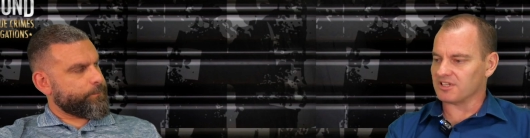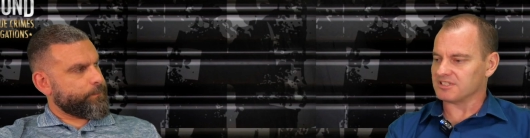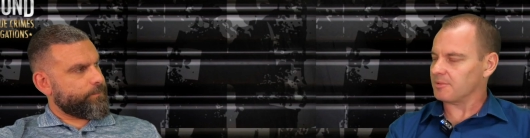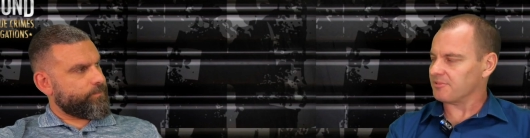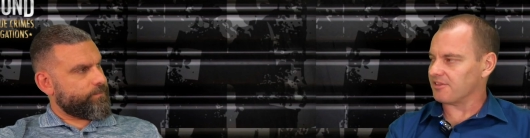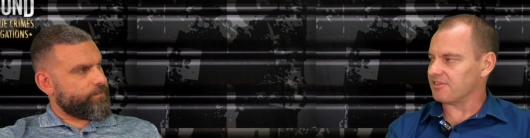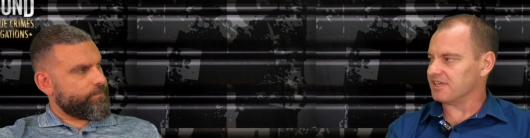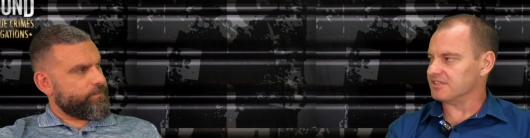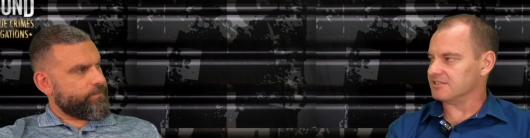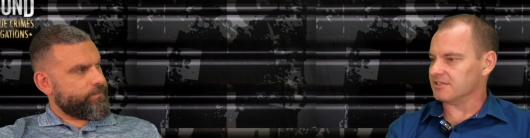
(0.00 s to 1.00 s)
Speaker 1: of some of the
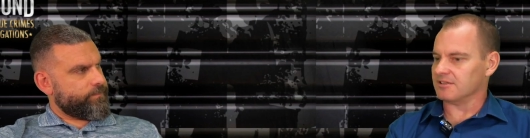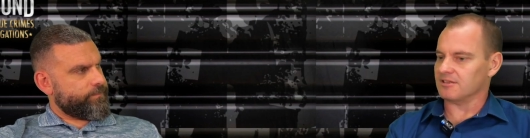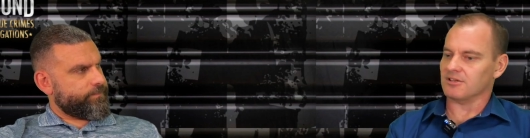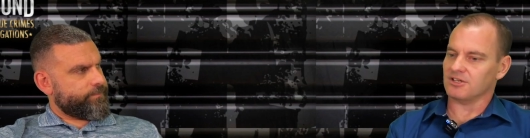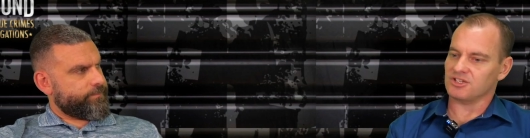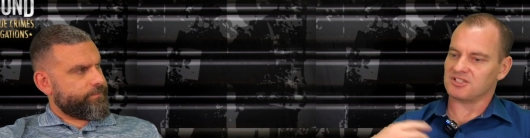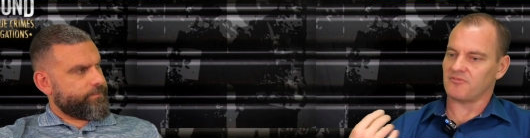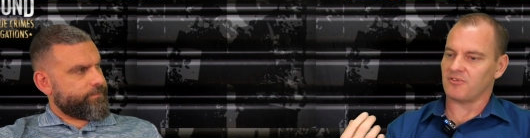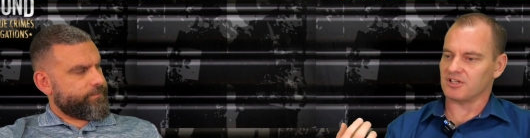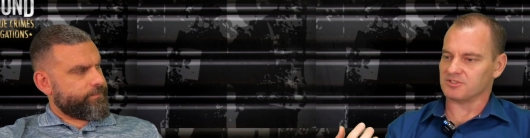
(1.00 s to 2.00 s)
things that the New
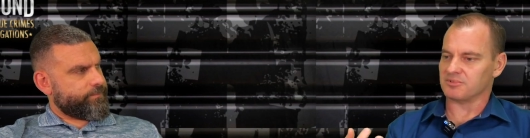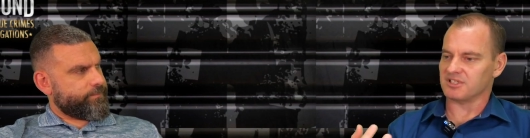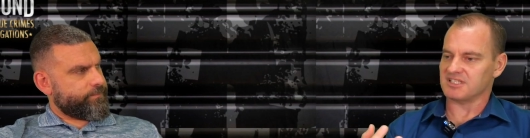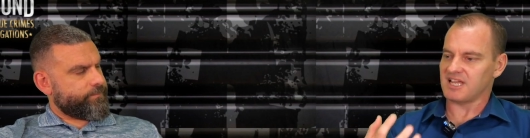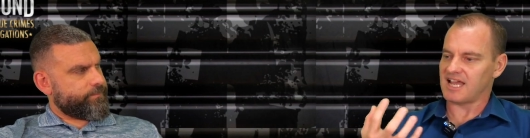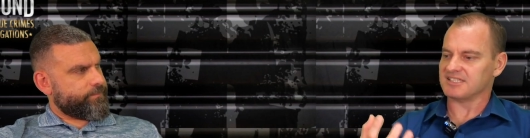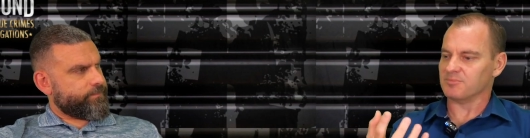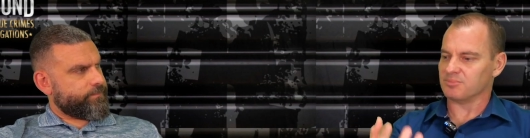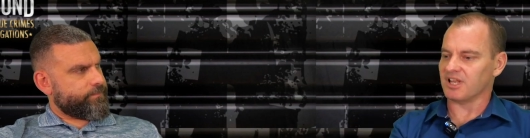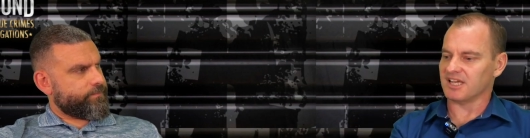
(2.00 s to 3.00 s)
South Wales Police has
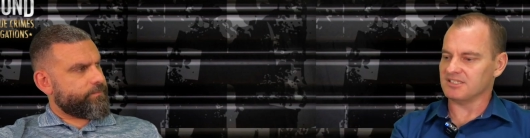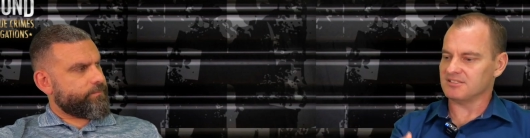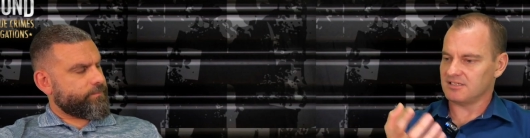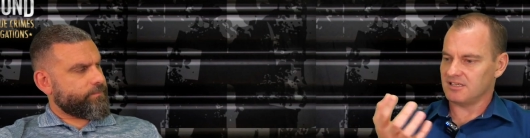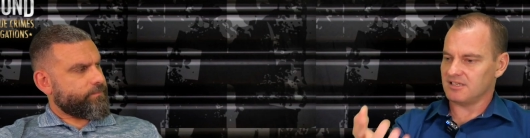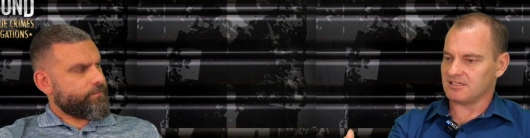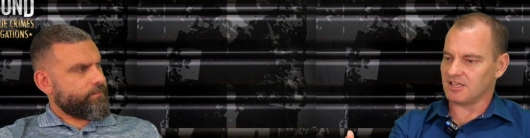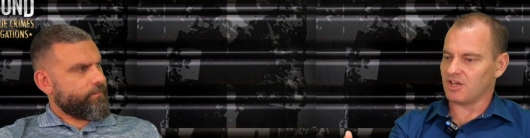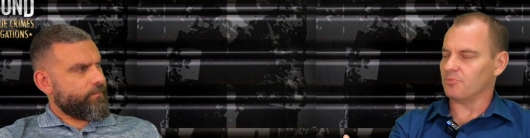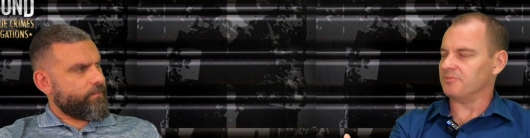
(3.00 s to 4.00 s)
in place
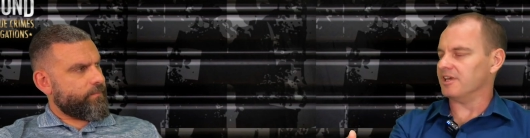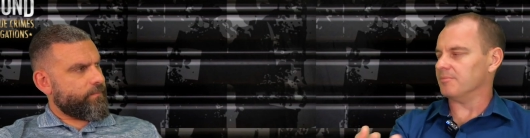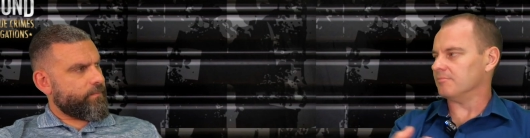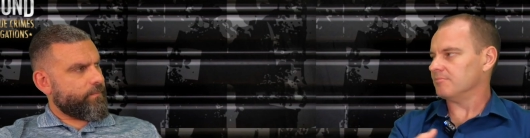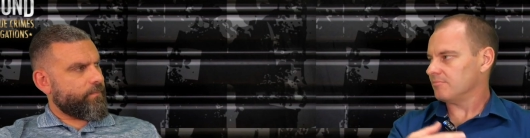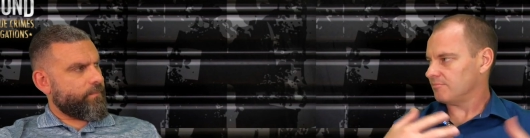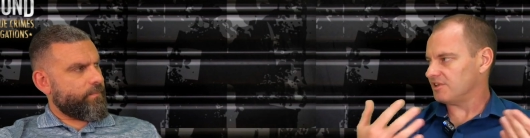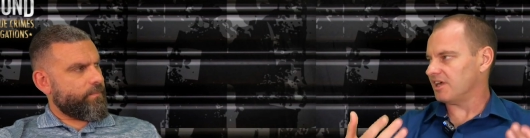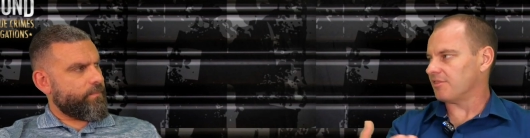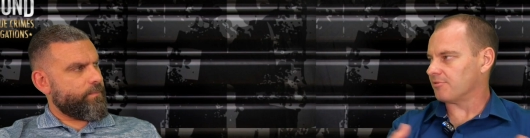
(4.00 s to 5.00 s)
to help them
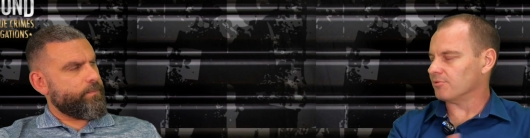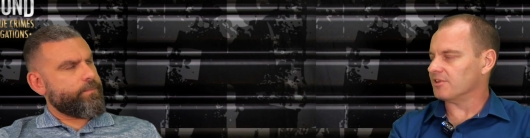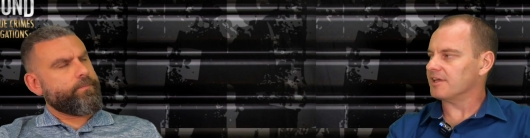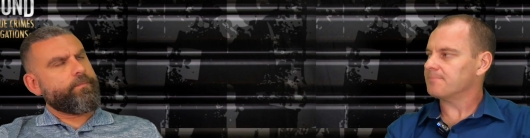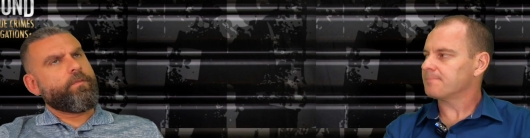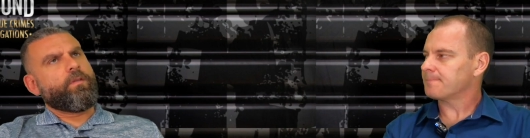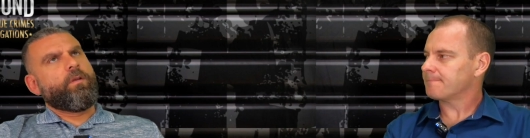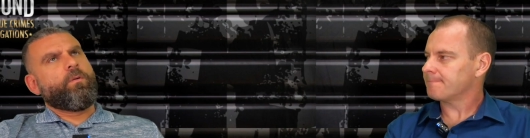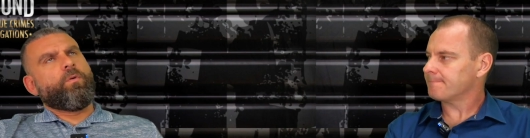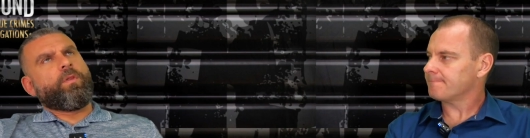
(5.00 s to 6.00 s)
get through that.
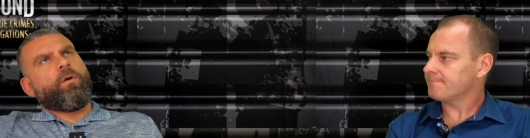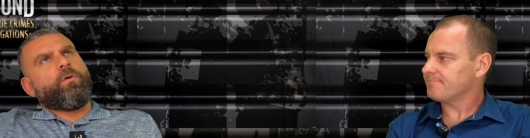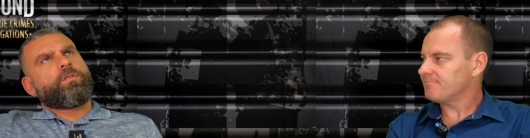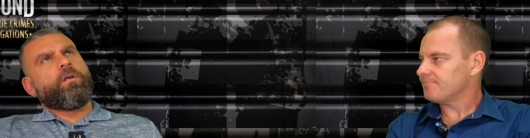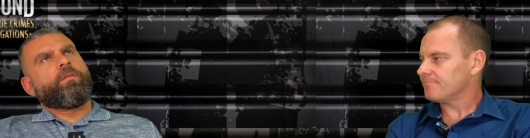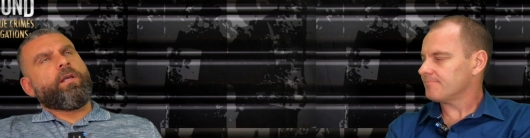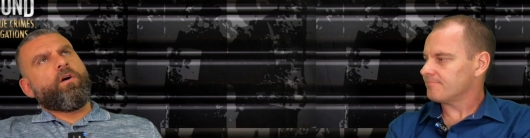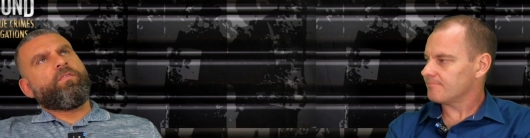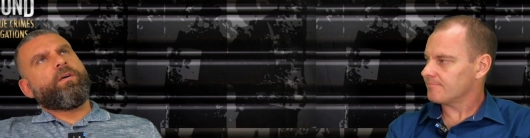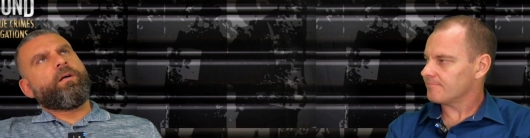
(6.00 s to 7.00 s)
Speaker 2: Well, they also they
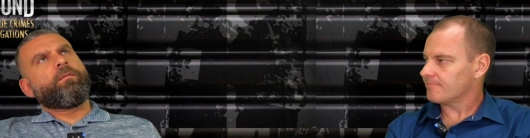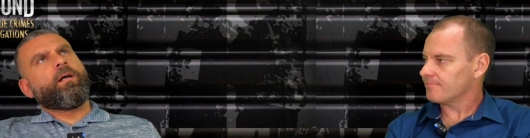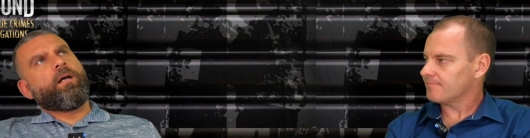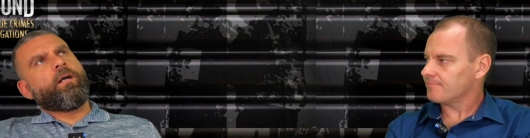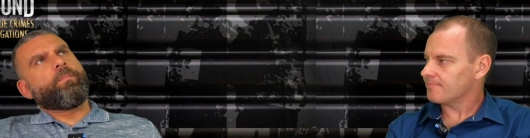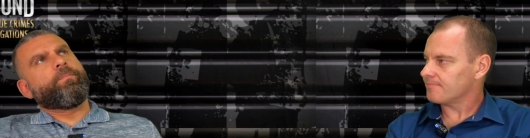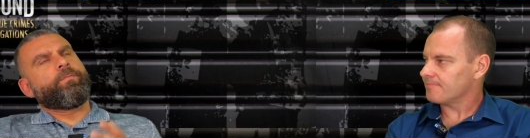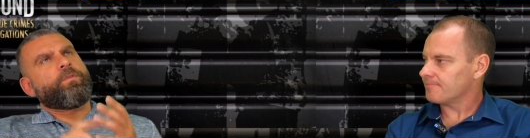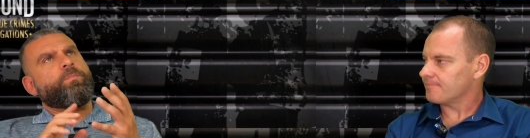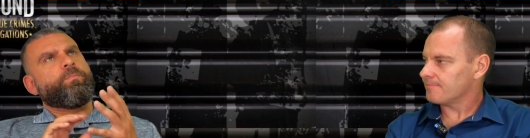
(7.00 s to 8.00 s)
offer
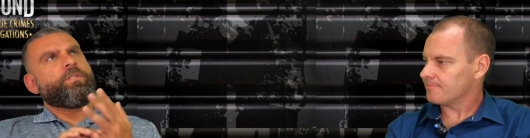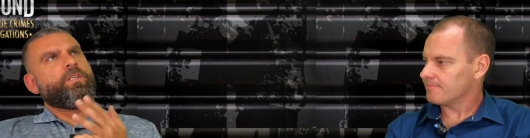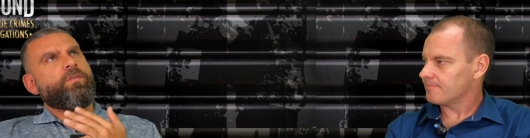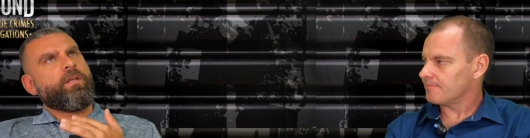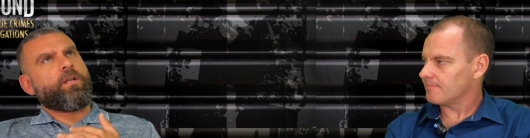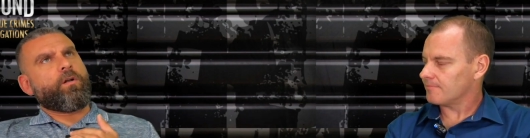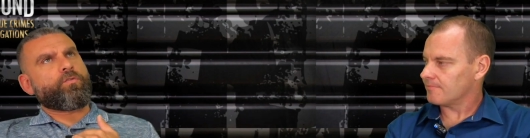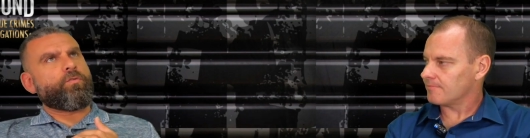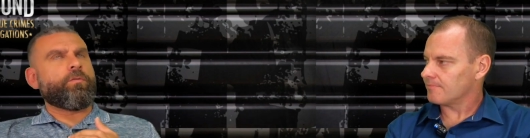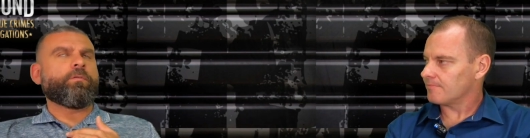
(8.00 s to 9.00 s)
um, specific
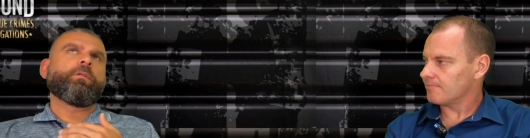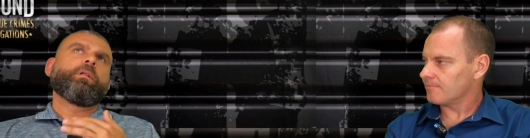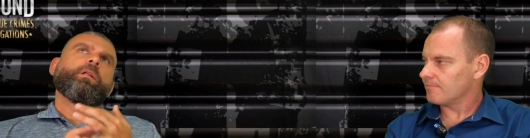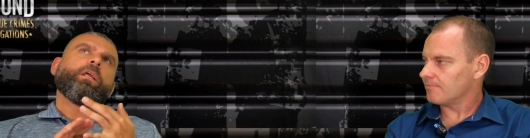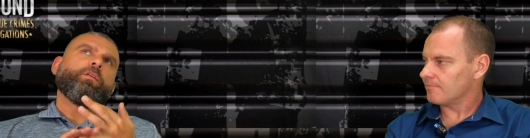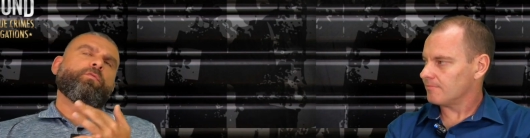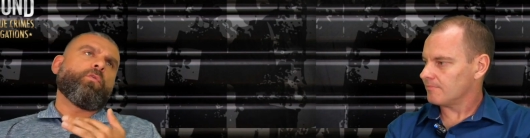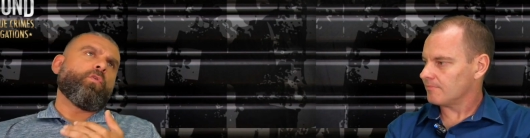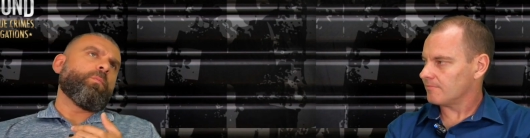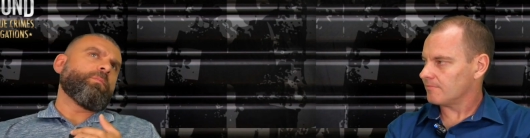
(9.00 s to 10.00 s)
cultural
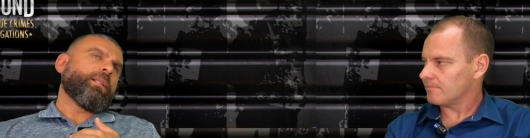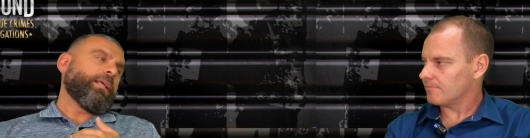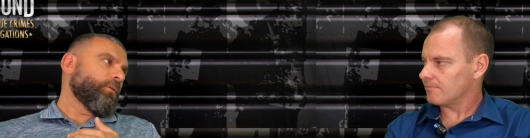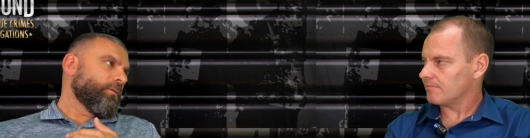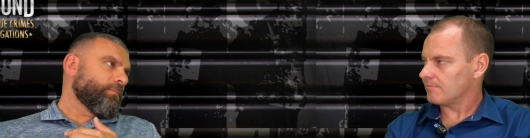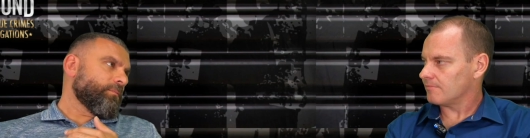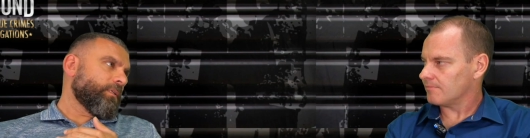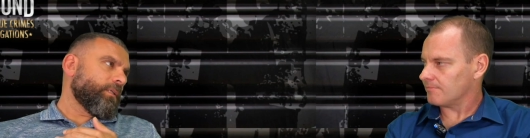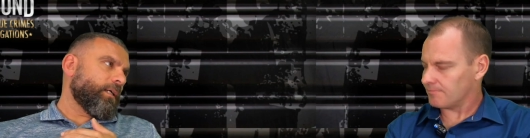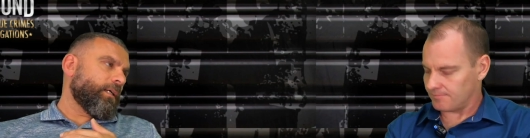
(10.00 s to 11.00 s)
informed legal
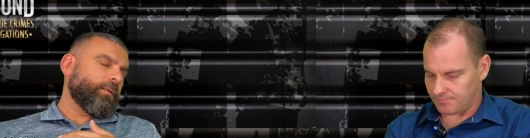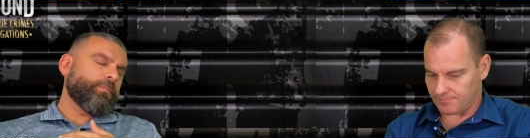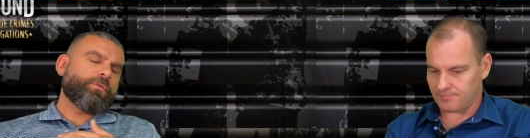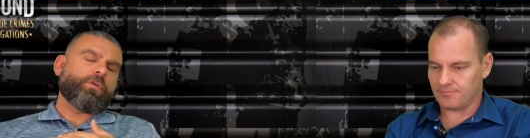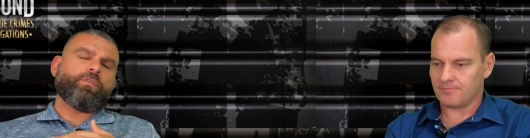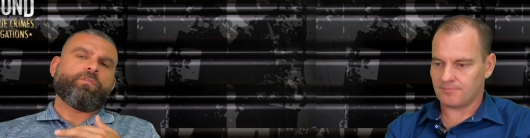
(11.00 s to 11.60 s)
um, mm-hmm. sort of